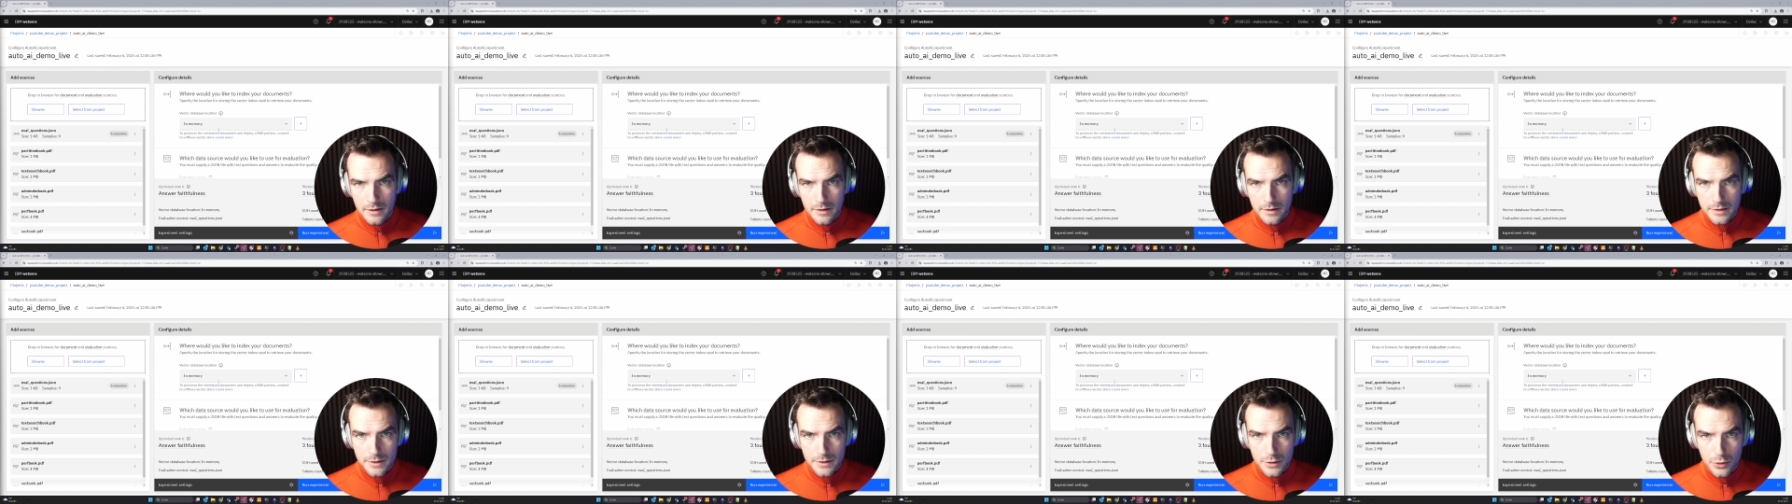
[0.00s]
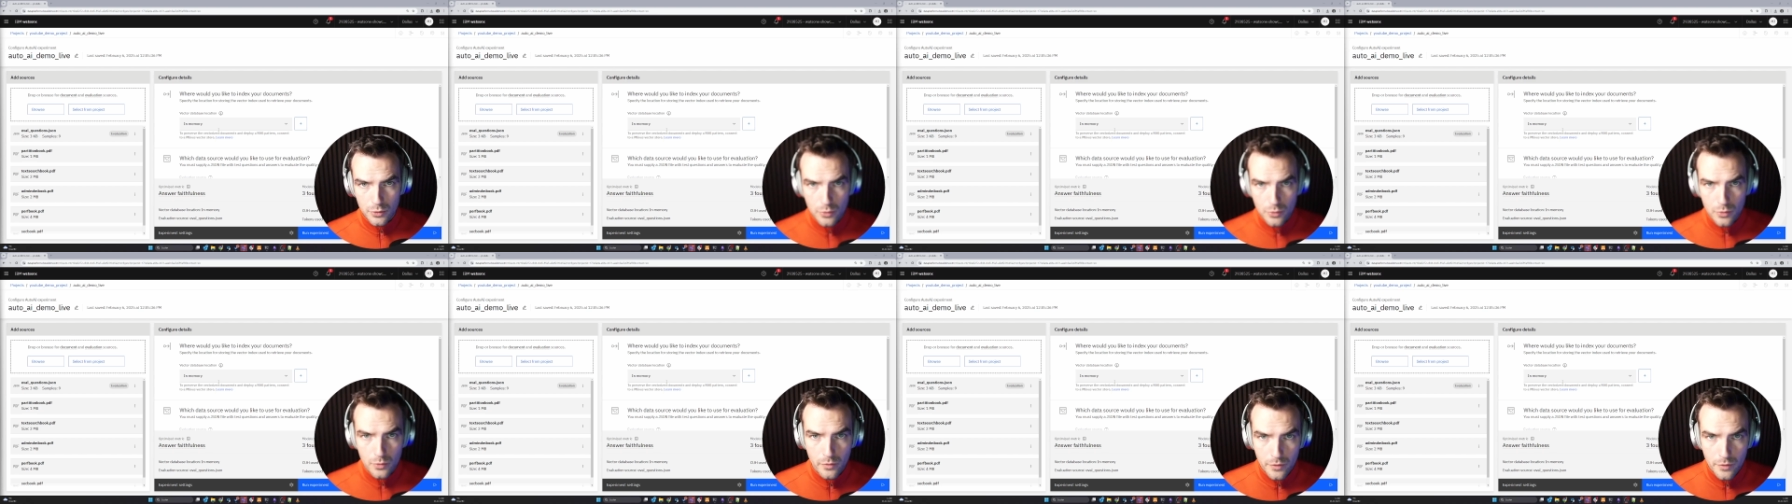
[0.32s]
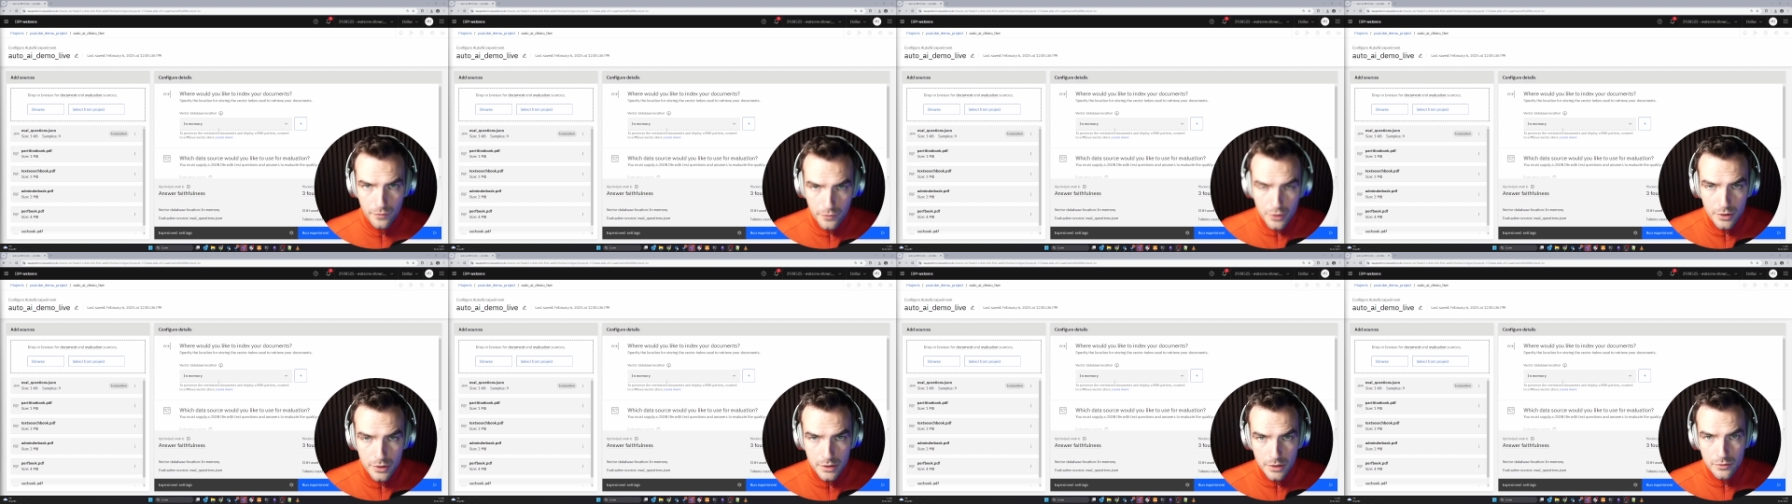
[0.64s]
So what
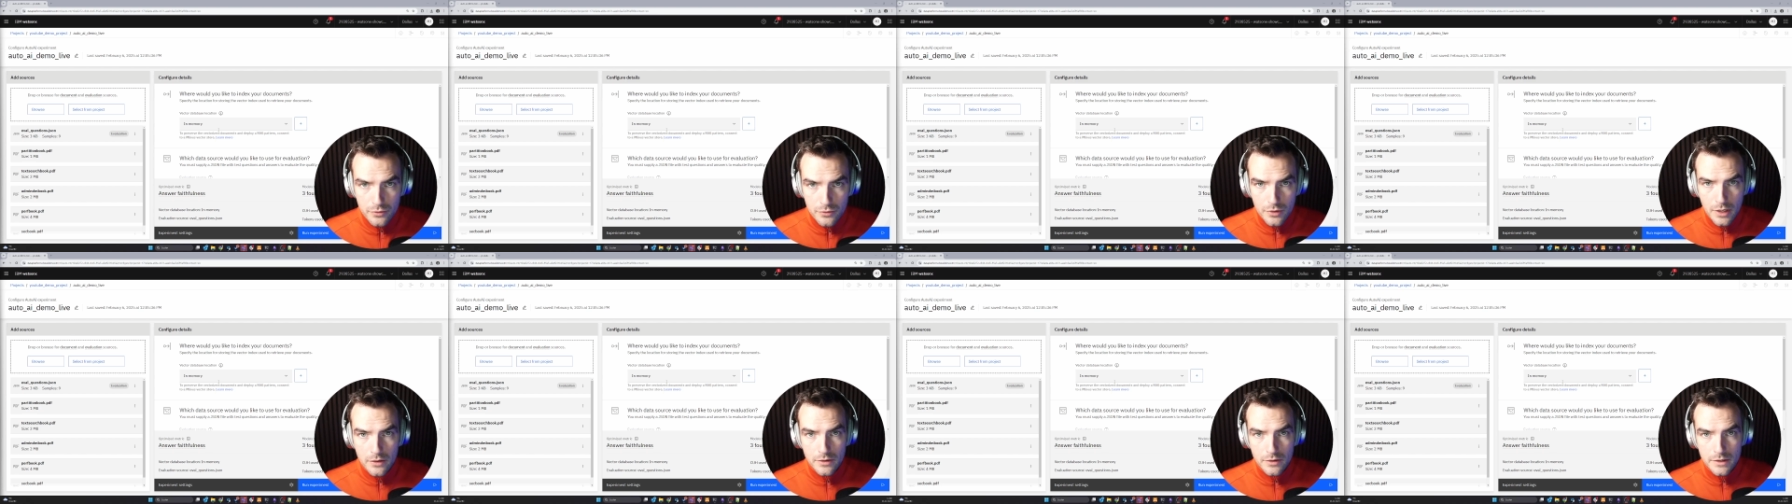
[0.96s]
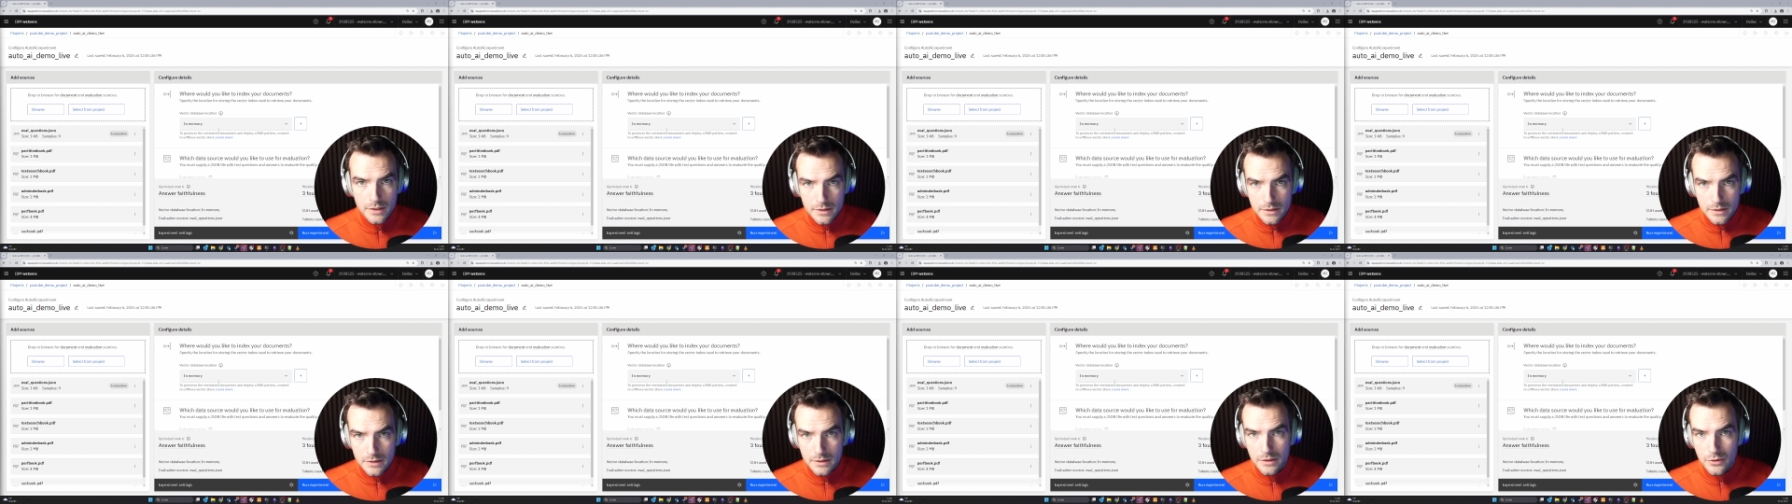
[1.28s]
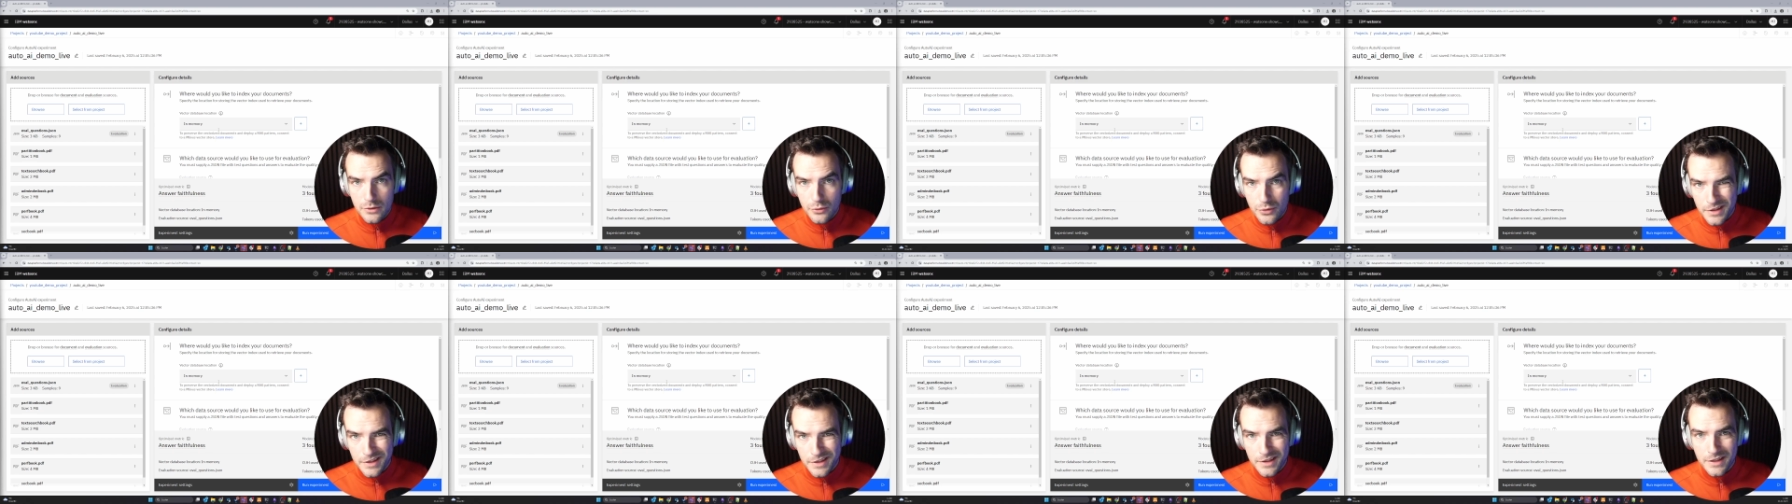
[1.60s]
we're going to do now is
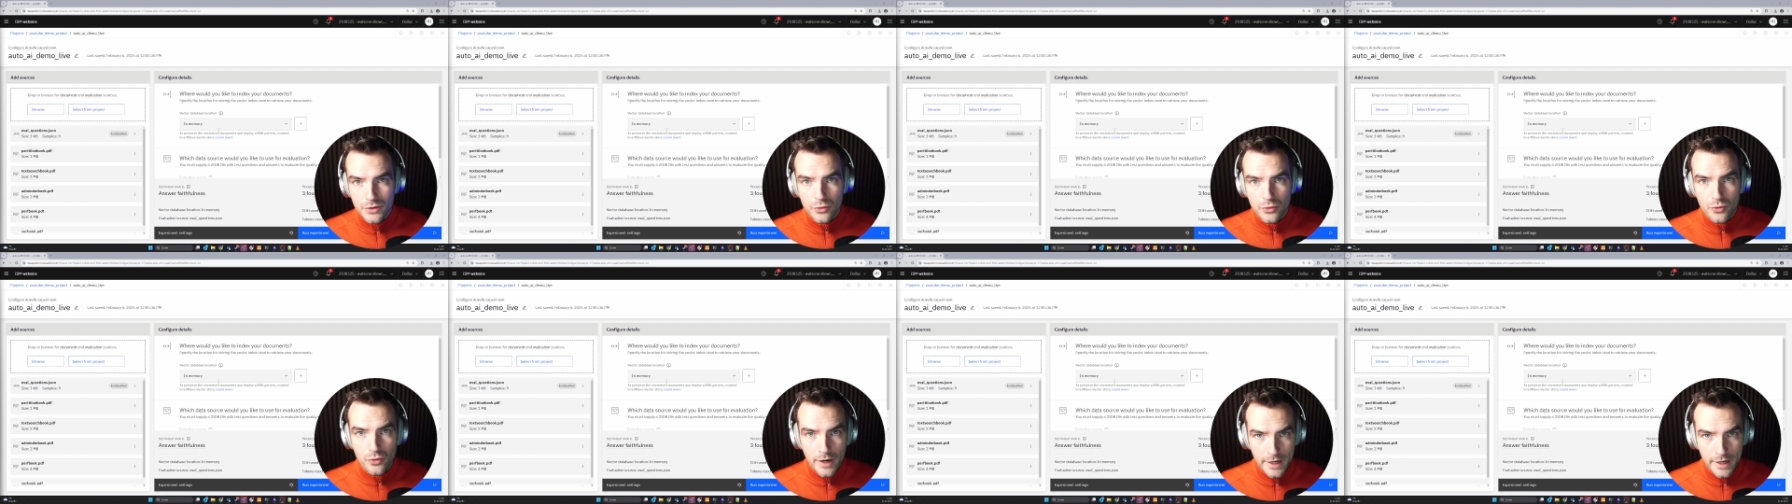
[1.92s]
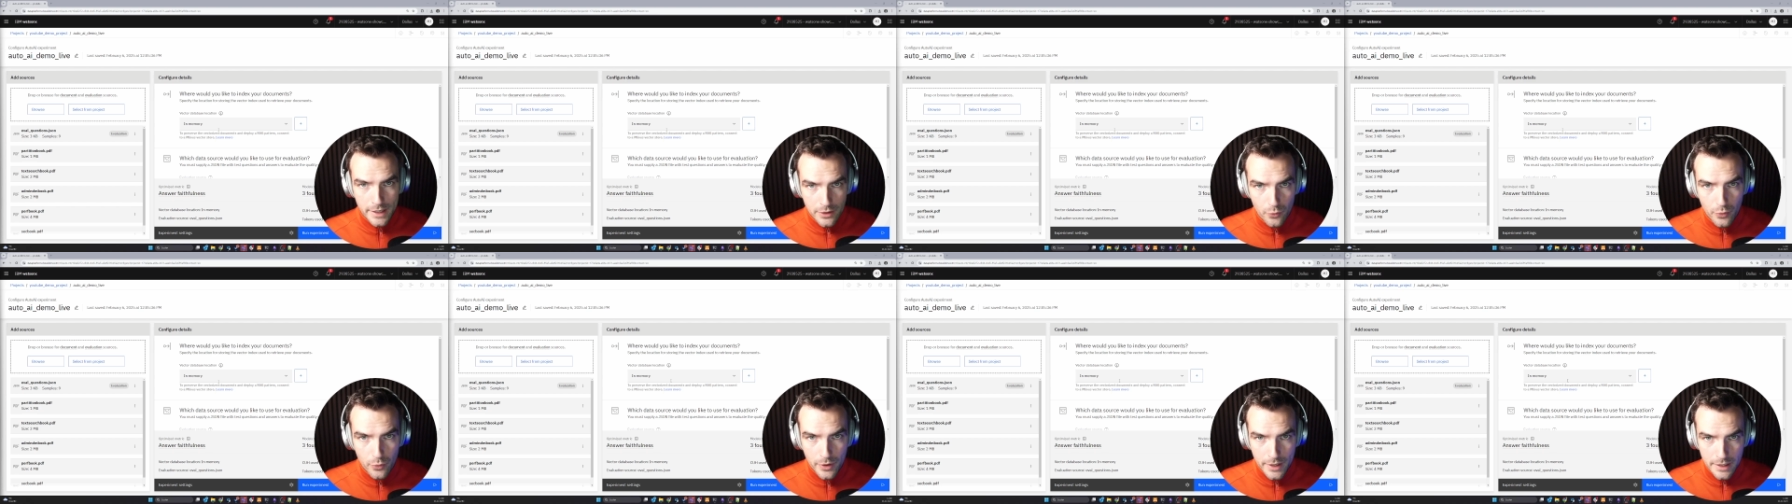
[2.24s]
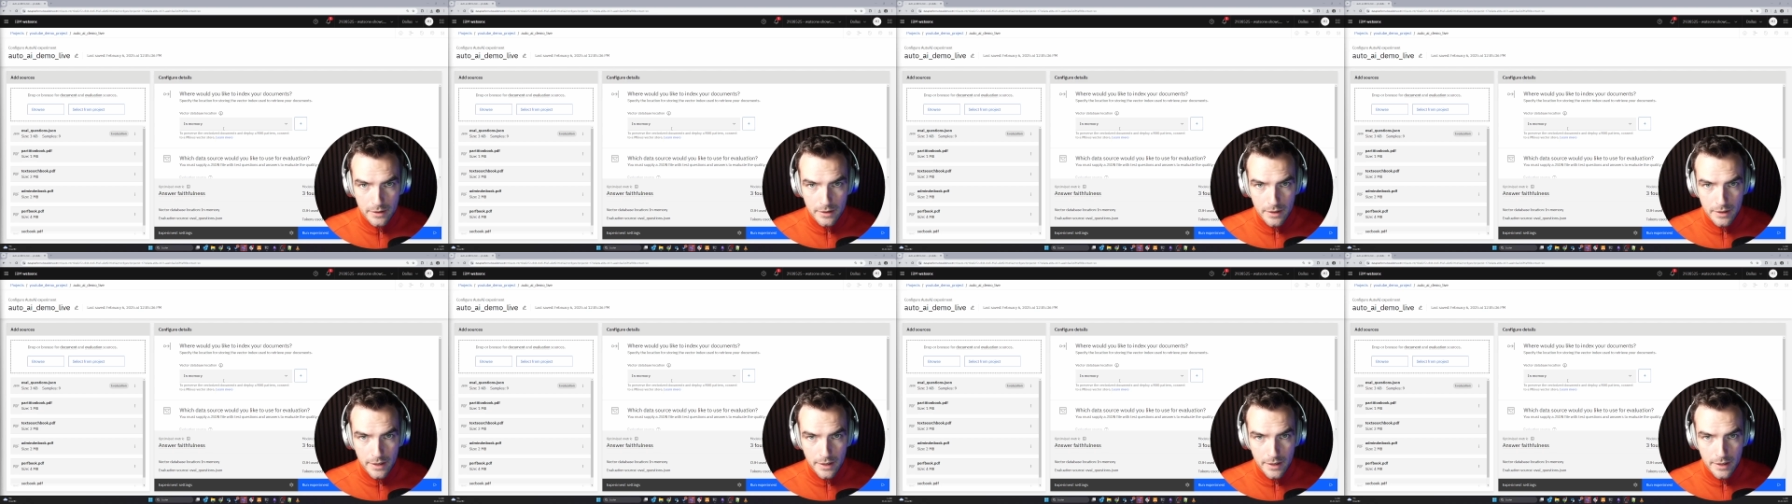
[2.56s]
do it the right way.